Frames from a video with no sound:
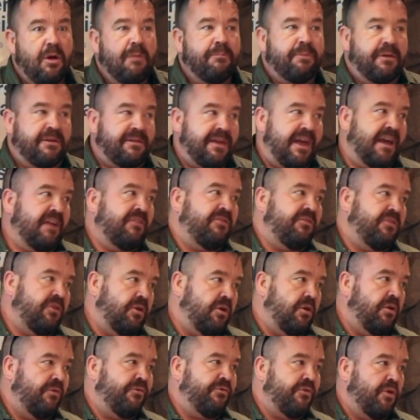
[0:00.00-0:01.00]
protects
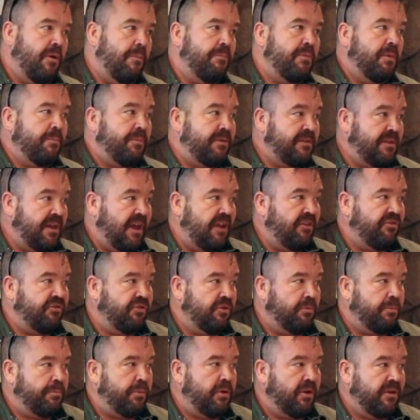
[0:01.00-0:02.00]
you from the
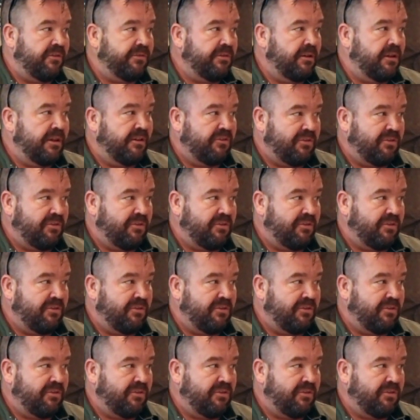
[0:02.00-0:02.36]
potential personal